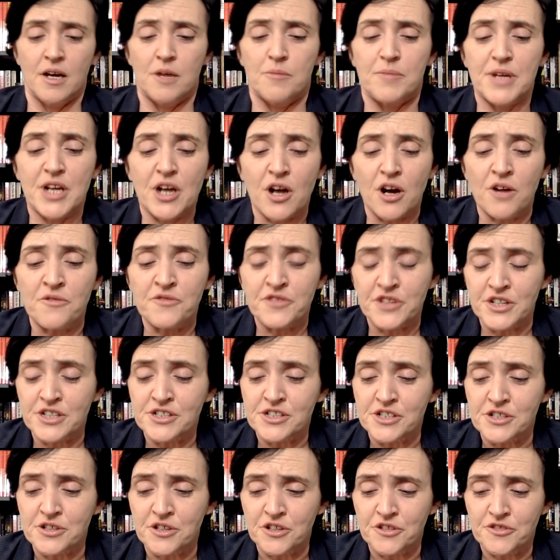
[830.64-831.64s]
be
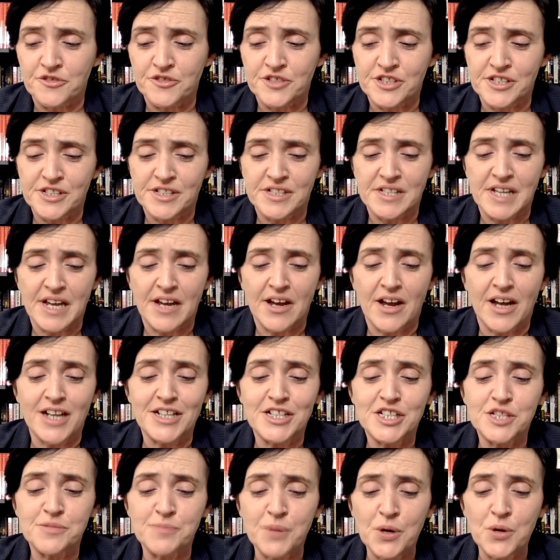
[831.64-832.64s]
confident enough to say
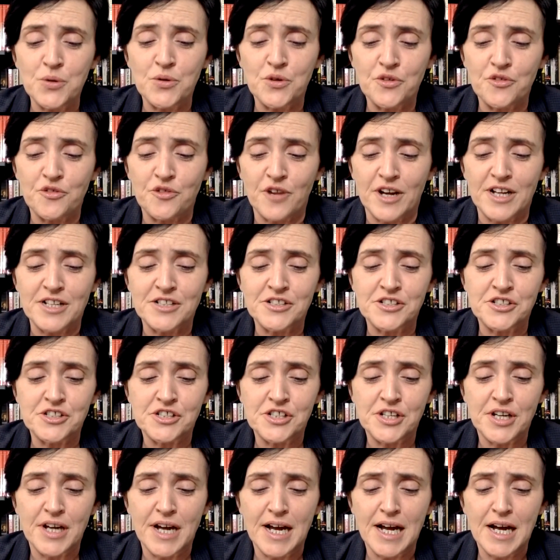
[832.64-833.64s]
I spoke French,